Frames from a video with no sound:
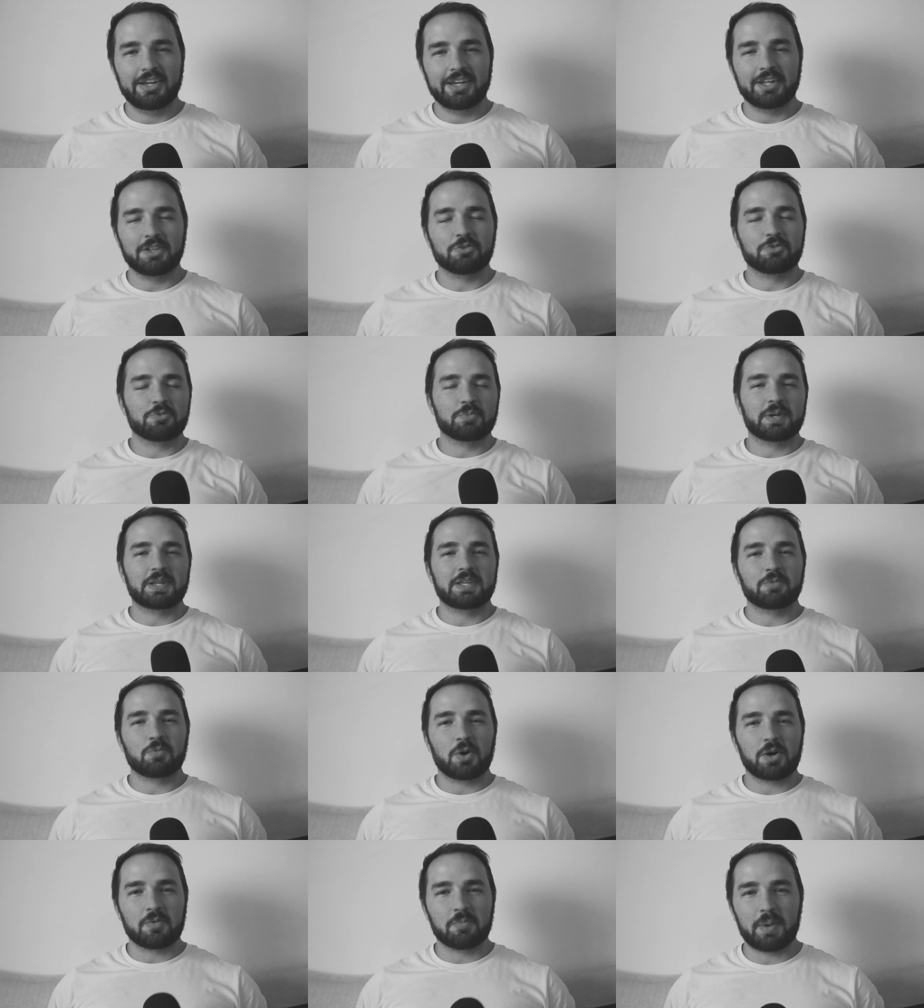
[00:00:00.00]
Hello, everybody,
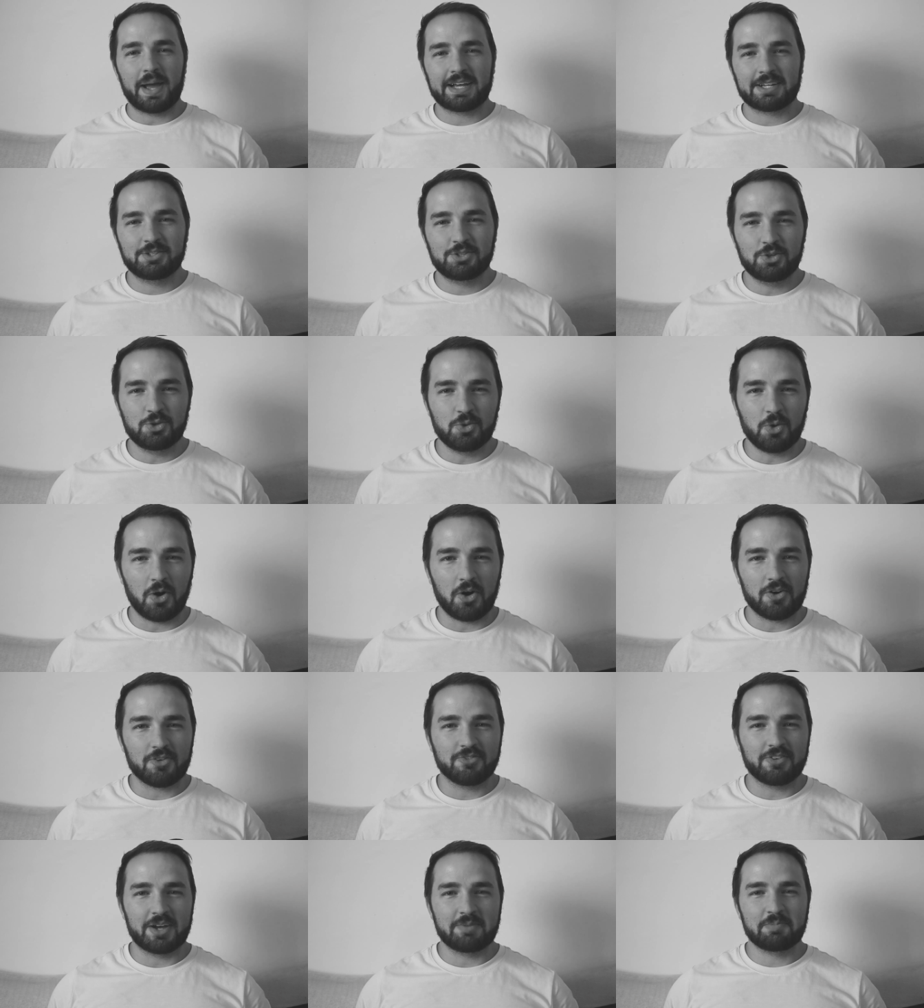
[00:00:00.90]
and welcome back to
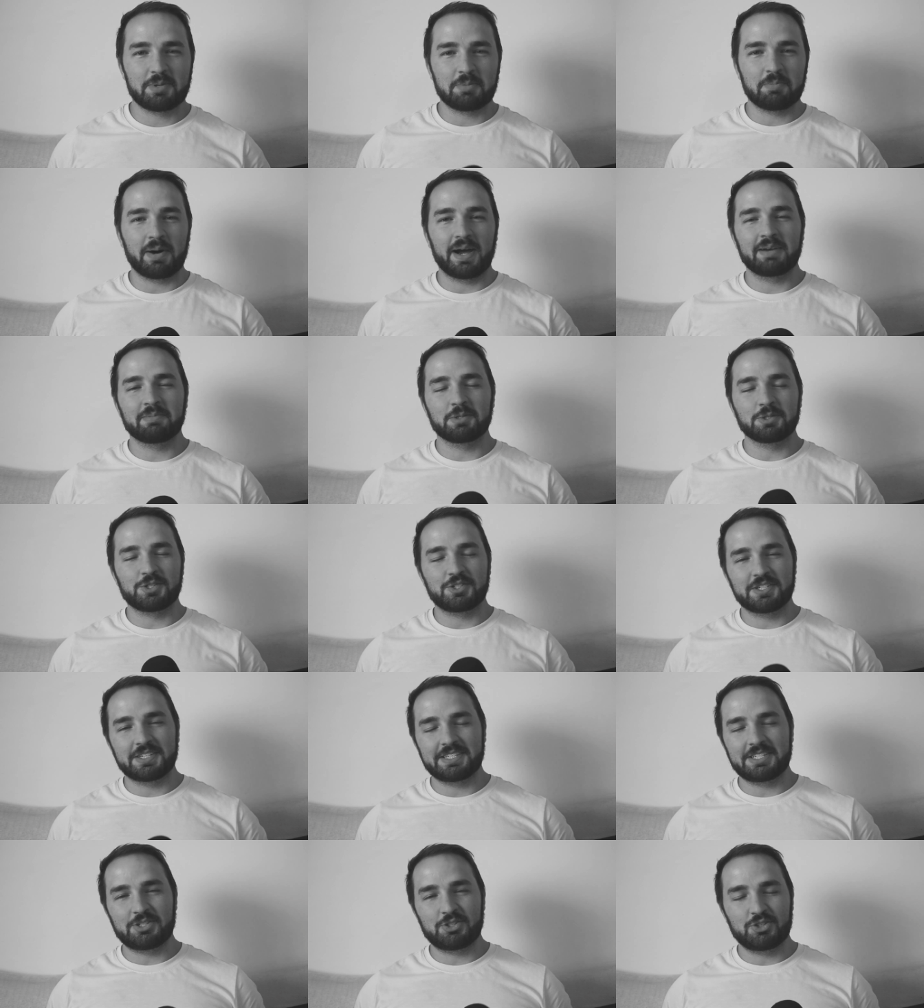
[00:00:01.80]
our five minute Bible
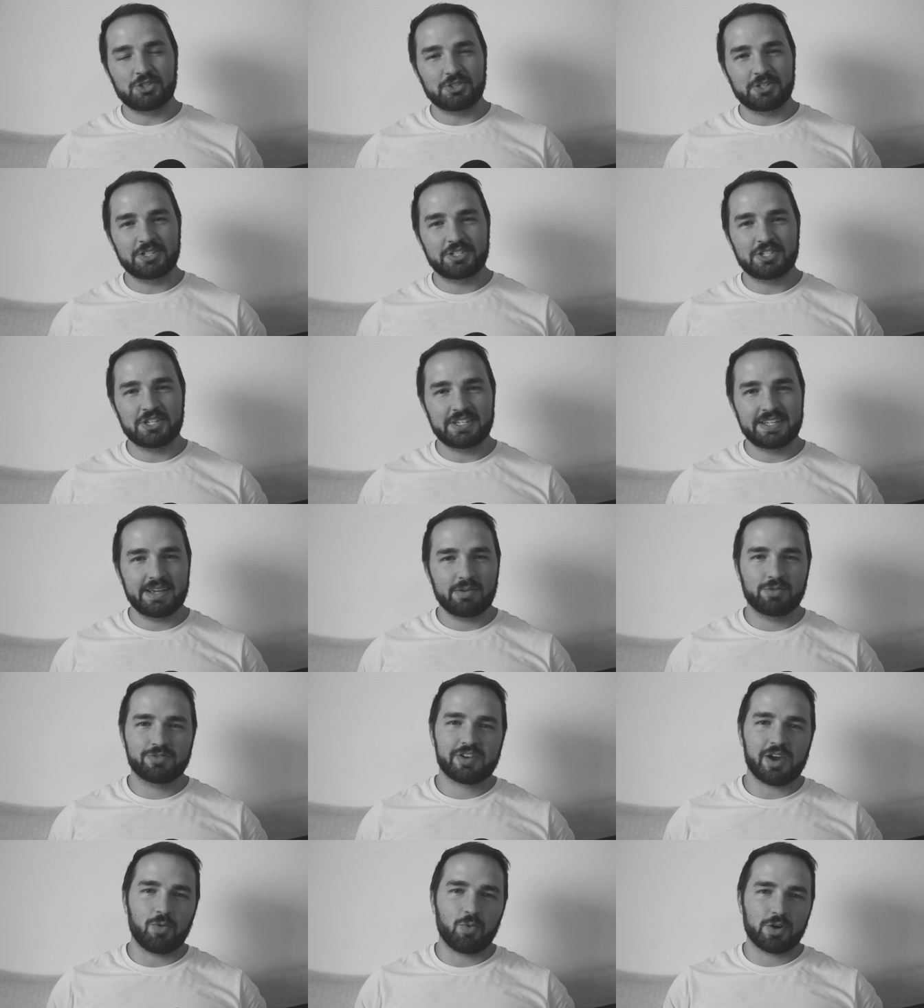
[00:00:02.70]
study series. Today,
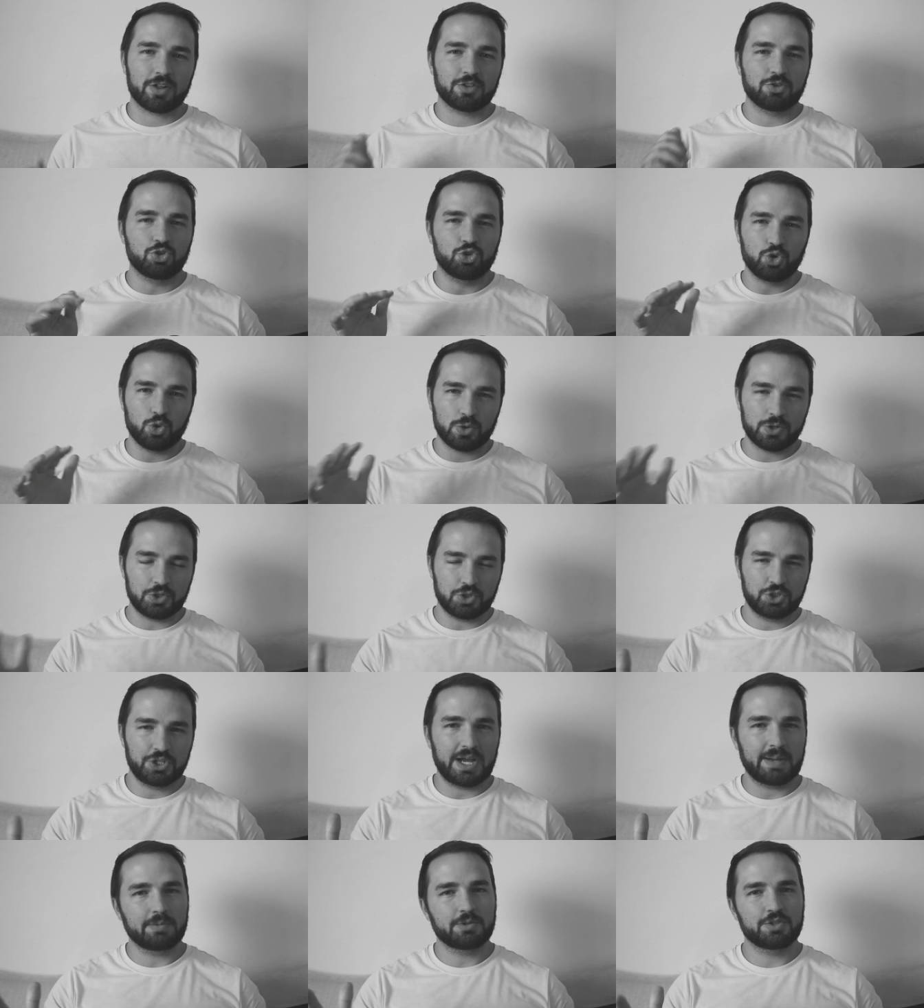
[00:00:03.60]
we've got one of the shortest
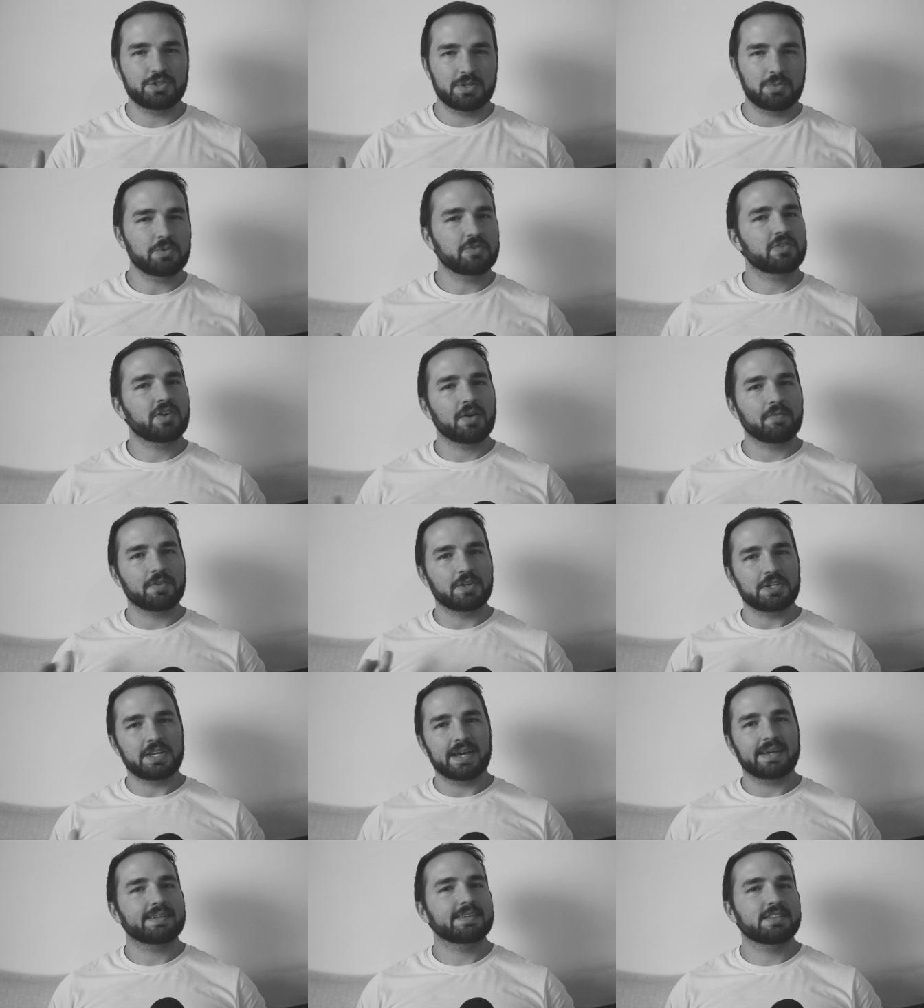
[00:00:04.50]
chapters that we've covered
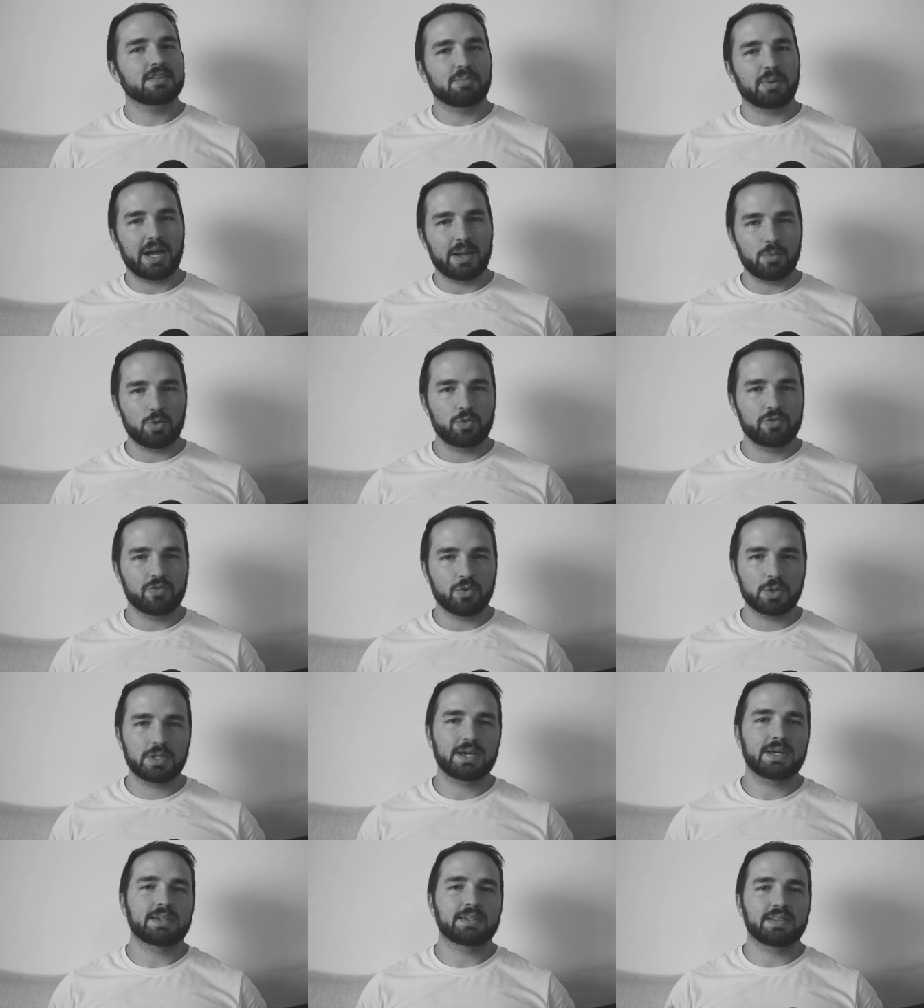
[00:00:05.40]
yet in the Bible. We've
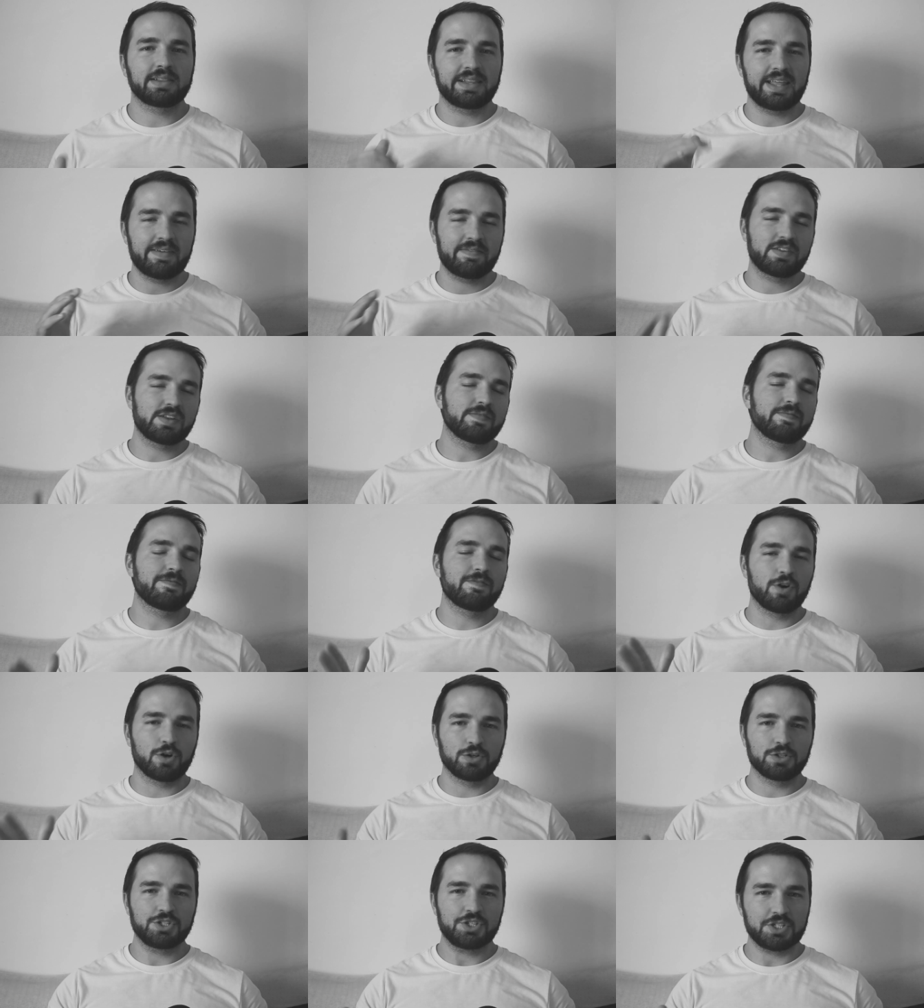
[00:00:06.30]
only got 11
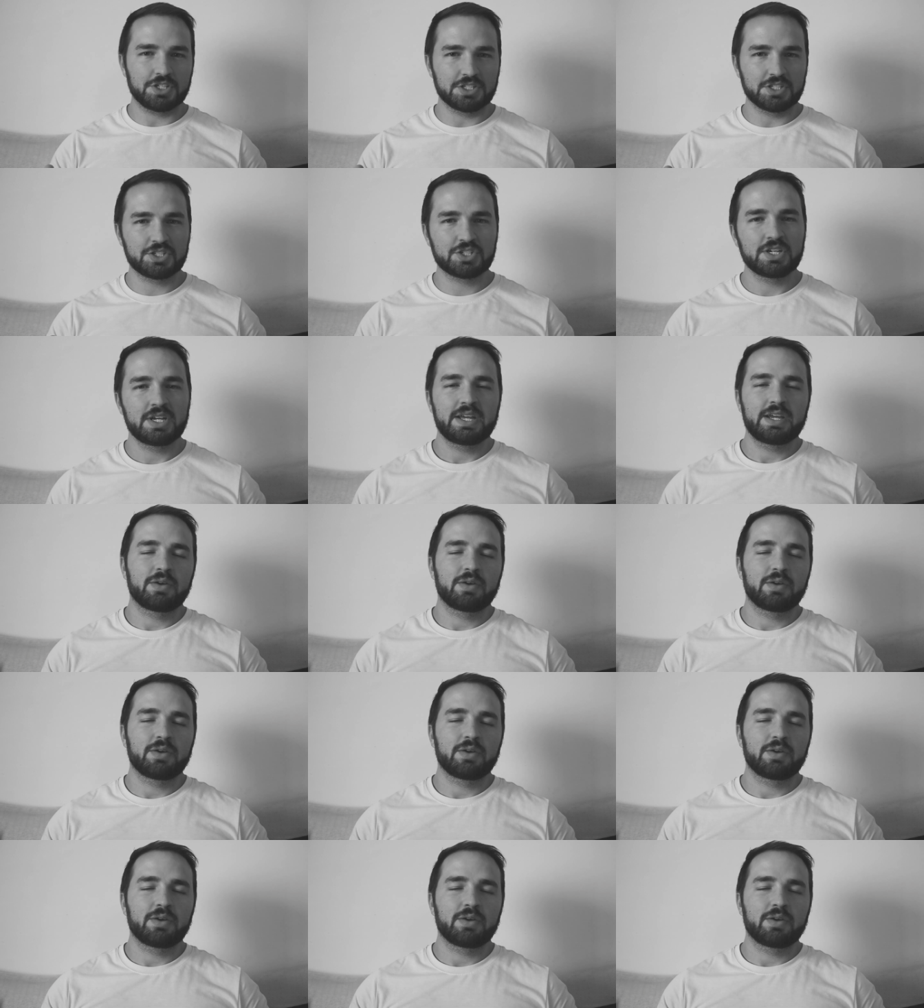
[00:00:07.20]
verses.